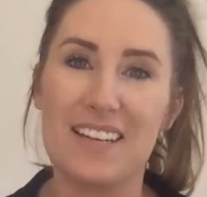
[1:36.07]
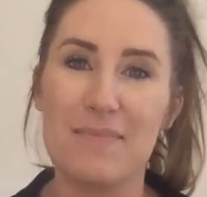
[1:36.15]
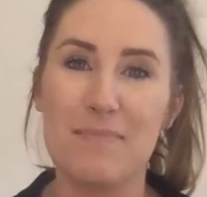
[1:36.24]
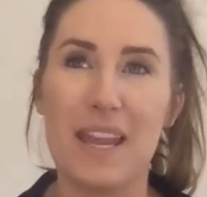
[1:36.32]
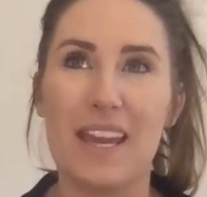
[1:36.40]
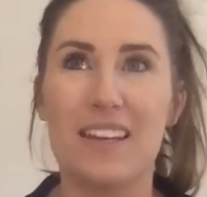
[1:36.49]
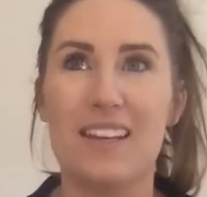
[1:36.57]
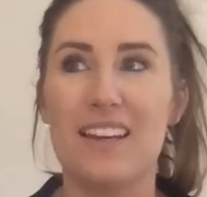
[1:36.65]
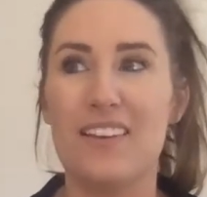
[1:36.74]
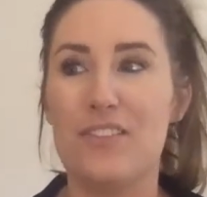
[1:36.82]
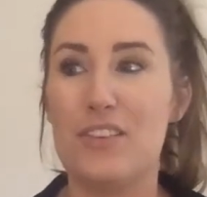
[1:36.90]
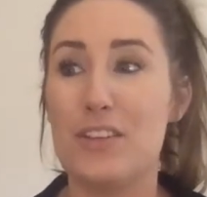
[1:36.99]
Man,
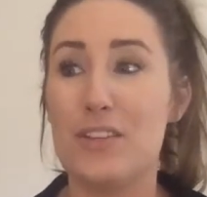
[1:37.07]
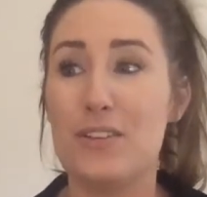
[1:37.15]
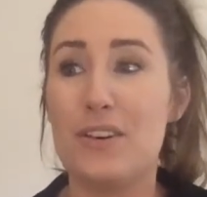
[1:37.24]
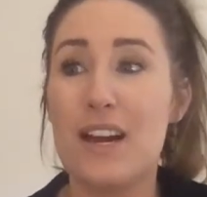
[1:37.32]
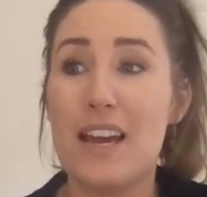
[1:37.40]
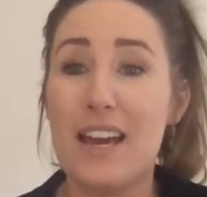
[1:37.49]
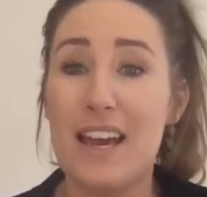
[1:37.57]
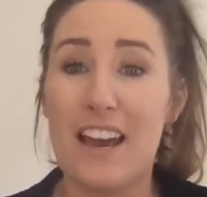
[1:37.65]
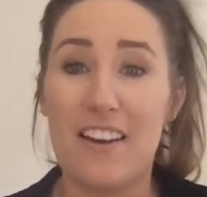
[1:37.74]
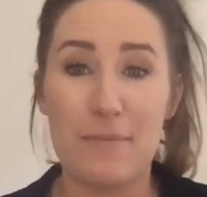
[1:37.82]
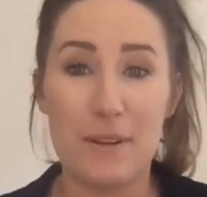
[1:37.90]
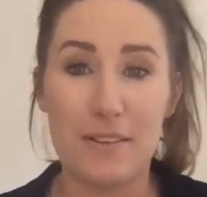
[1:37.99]
if you
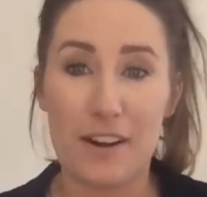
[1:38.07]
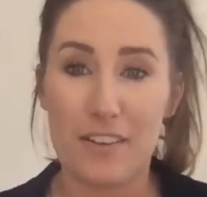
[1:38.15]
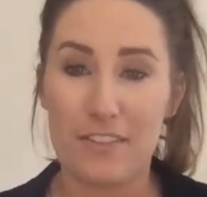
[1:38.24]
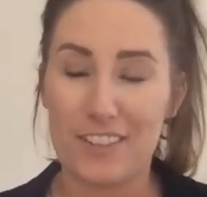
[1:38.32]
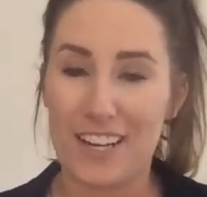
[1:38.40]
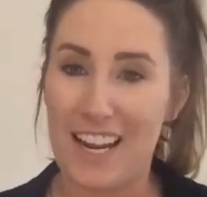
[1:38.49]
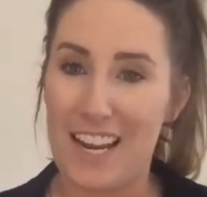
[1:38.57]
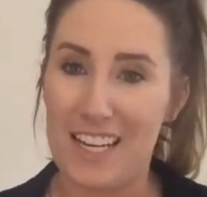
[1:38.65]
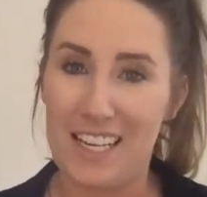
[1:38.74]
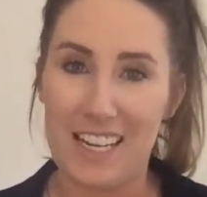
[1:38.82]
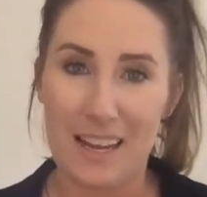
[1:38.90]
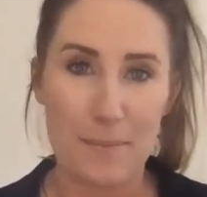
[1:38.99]
have been around for
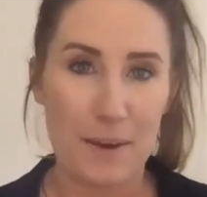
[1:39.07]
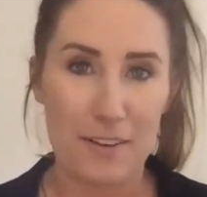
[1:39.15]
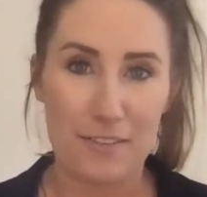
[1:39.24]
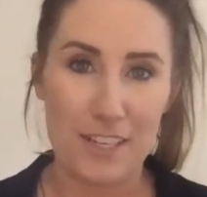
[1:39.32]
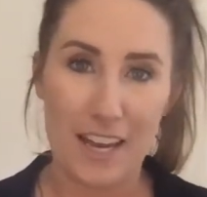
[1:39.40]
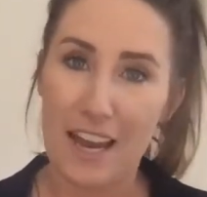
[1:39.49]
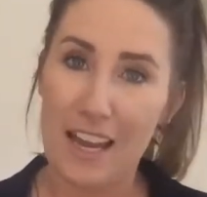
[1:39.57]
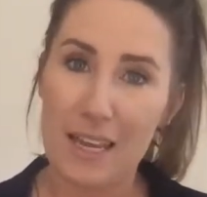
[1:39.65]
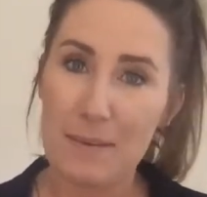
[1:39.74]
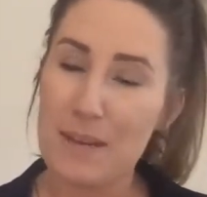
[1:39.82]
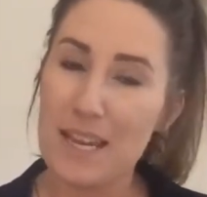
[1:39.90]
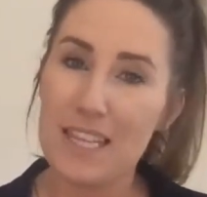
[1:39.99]
any amount of
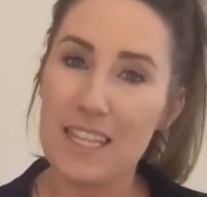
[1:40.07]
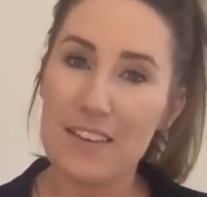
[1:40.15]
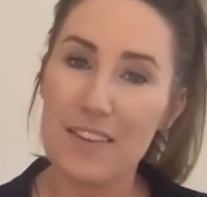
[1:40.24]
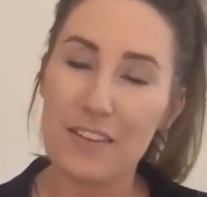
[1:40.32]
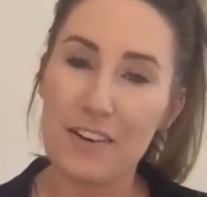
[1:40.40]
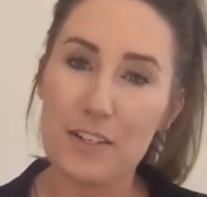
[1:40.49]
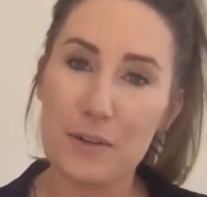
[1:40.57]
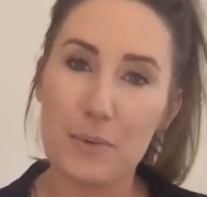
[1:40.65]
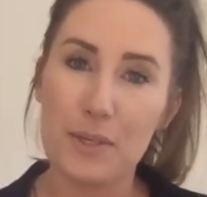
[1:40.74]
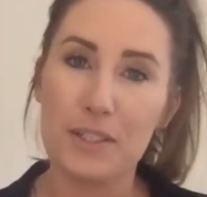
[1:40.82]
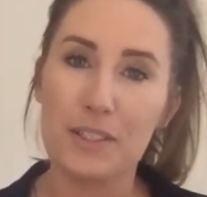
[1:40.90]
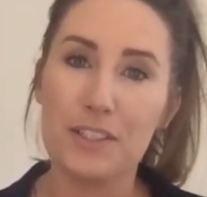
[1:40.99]
time in the event rental
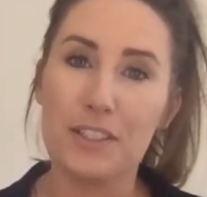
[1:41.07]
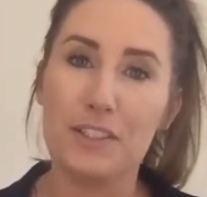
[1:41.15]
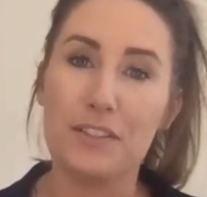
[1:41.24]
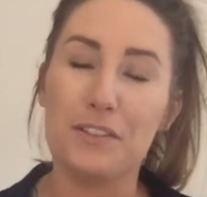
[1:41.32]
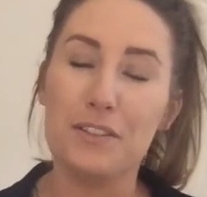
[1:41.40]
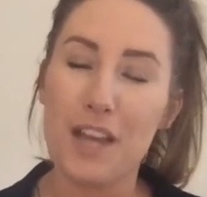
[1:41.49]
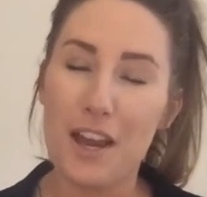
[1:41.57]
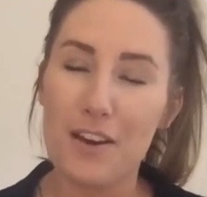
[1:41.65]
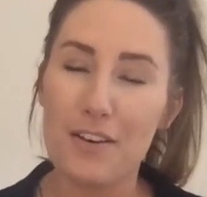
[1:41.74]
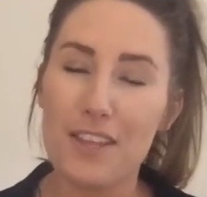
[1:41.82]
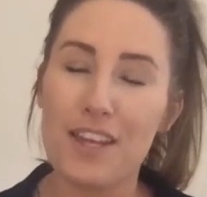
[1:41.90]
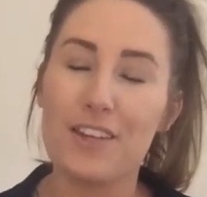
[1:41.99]
world, you
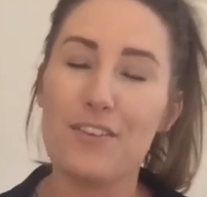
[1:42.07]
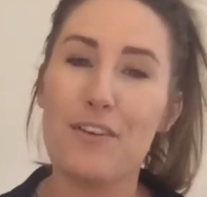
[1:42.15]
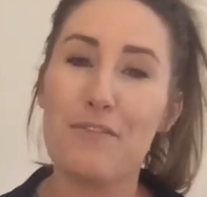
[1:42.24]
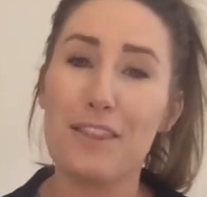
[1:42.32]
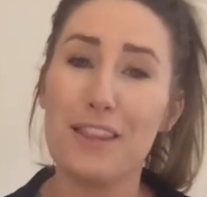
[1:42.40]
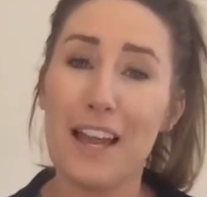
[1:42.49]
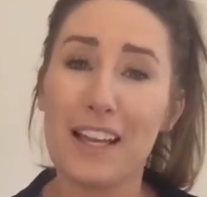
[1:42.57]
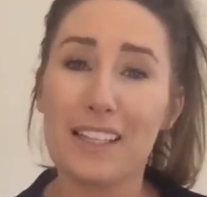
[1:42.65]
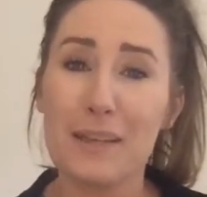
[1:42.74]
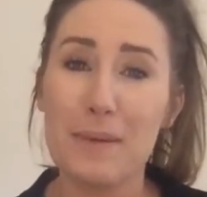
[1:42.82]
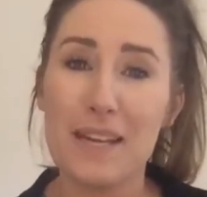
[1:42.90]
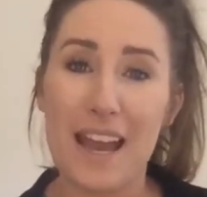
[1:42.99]
know that you have
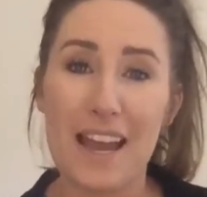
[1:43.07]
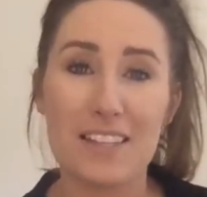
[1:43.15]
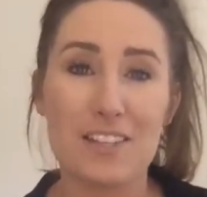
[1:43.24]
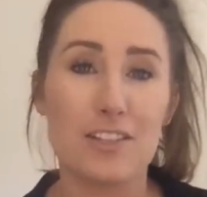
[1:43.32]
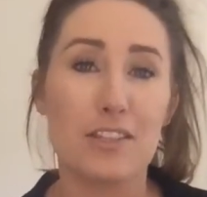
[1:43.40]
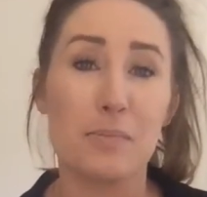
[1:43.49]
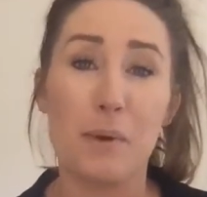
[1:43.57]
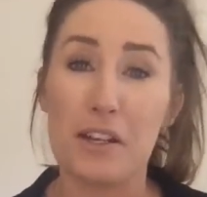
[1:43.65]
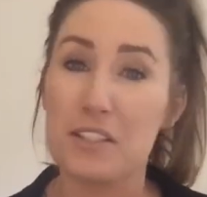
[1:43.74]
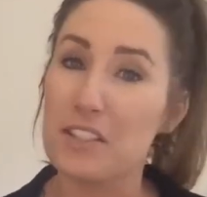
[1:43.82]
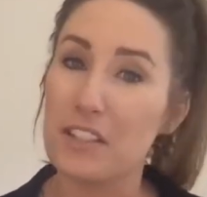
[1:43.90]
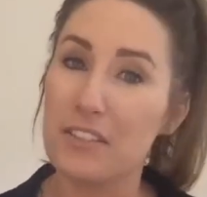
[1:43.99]
likely been asked to
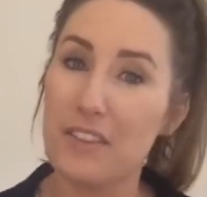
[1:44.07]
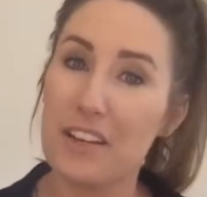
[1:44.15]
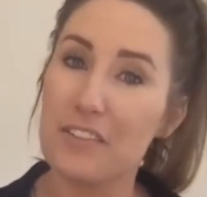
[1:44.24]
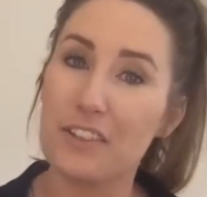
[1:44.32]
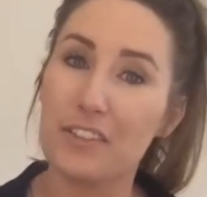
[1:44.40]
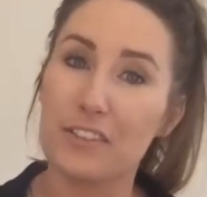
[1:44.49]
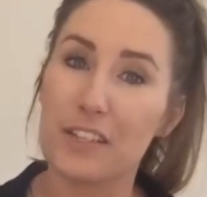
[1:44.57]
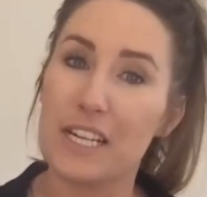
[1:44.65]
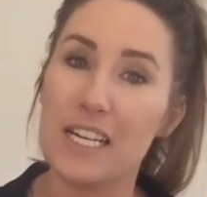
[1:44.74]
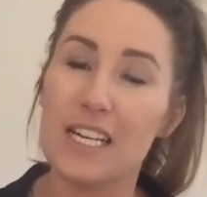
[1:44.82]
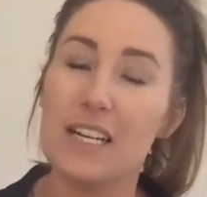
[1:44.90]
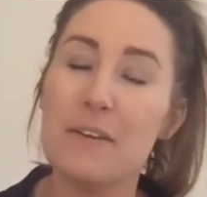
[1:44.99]
sponsor an event for
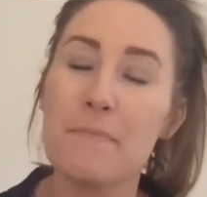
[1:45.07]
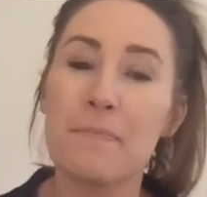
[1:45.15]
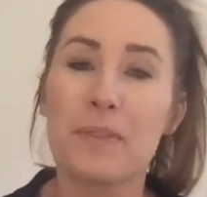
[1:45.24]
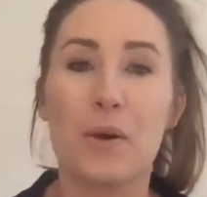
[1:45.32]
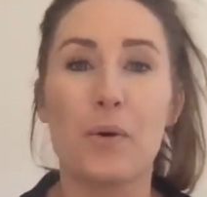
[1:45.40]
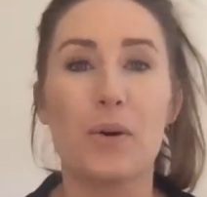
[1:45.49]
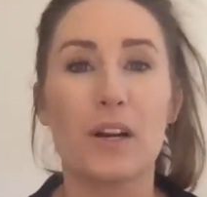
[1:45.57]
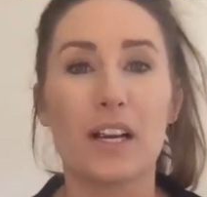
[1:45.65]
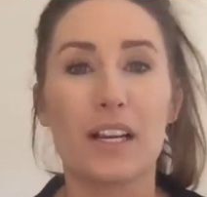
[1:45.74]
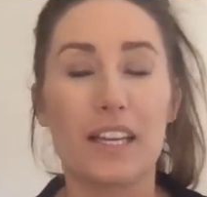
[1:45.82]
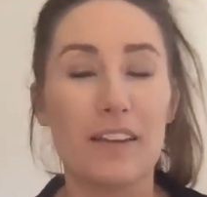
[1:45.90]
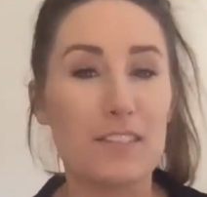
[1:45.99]
free
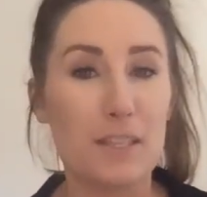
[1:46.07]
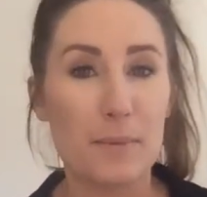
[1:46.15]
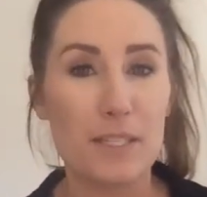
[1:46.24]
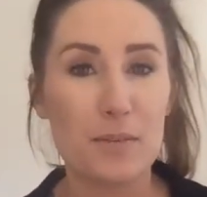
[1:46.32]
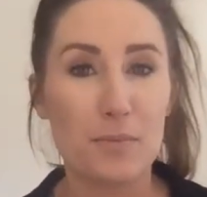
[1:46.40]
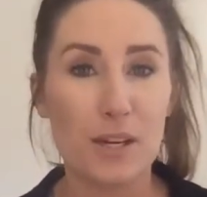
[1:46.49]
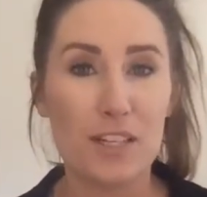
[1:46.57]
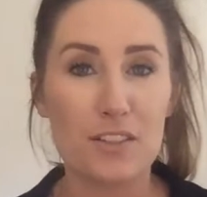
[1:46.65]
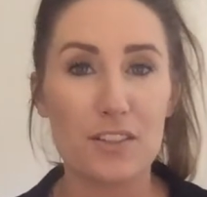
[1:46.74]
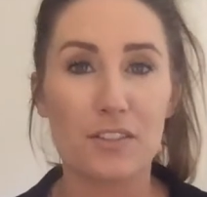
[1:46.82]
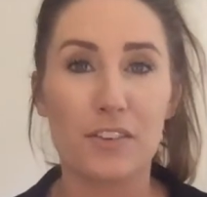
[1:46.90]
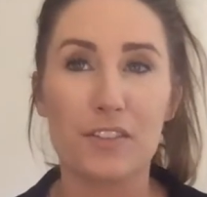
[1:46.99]
or give someone some
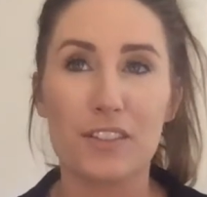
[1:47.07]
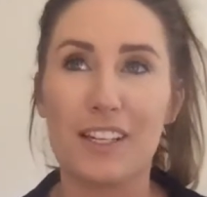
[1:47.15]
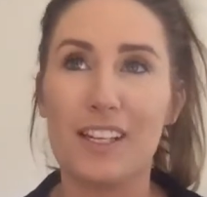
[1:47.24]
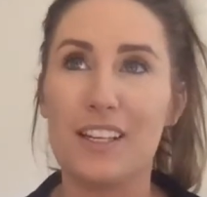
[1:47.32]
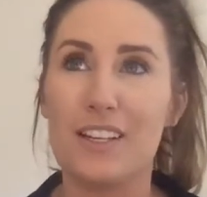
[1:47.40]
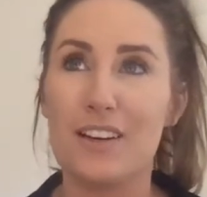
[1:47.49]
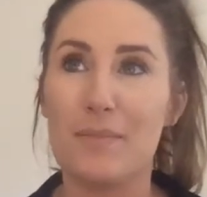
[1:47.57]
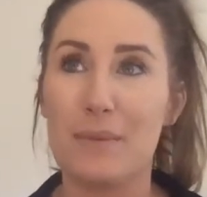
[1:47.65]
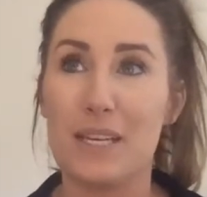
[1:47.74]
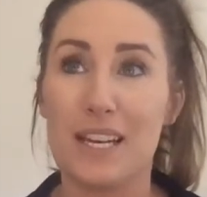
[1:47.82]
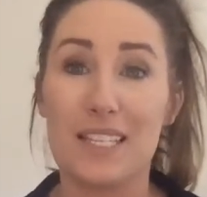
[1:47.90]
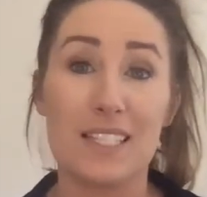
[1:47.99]
rentals for free
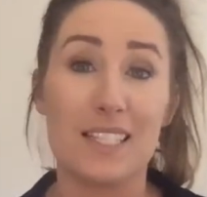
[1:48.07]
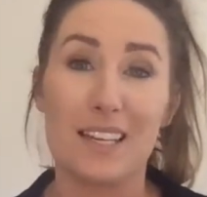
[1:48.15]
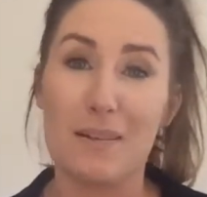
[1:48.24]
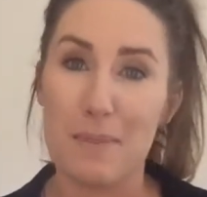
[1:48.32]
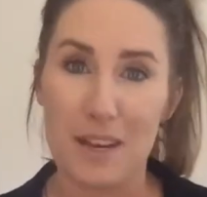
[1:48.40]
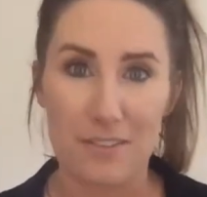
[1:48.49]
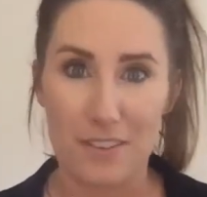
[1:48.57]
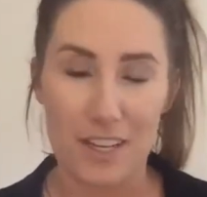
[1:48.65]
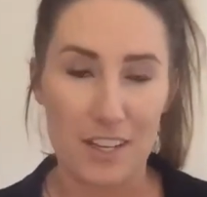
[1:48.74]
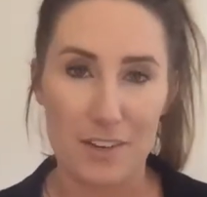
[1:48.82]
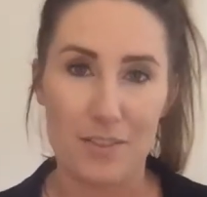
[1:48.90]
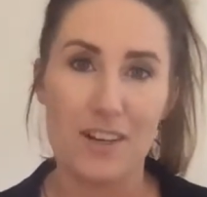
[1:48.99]
because it's going to benefit
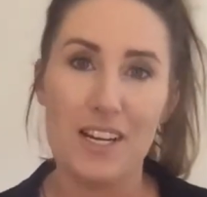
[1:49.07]
you.